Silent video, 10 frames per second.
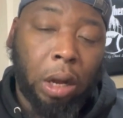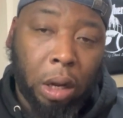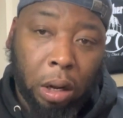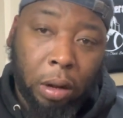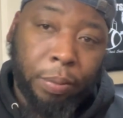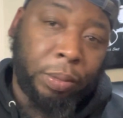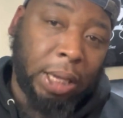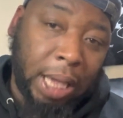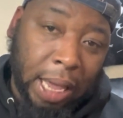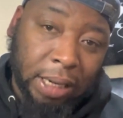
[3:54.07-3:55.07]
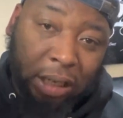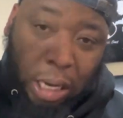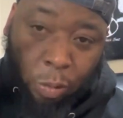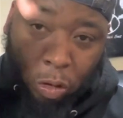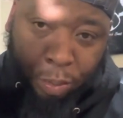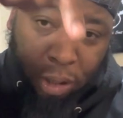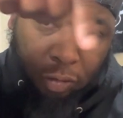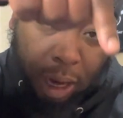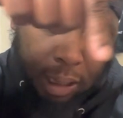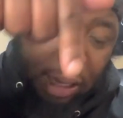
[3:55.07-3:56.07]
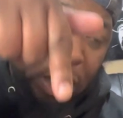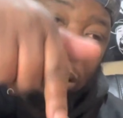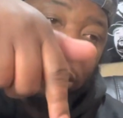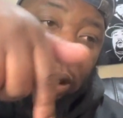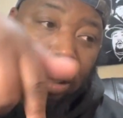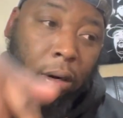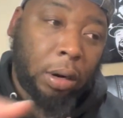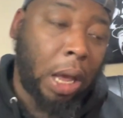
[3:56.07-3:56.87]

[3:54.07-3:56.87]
the Cash App will be right down there.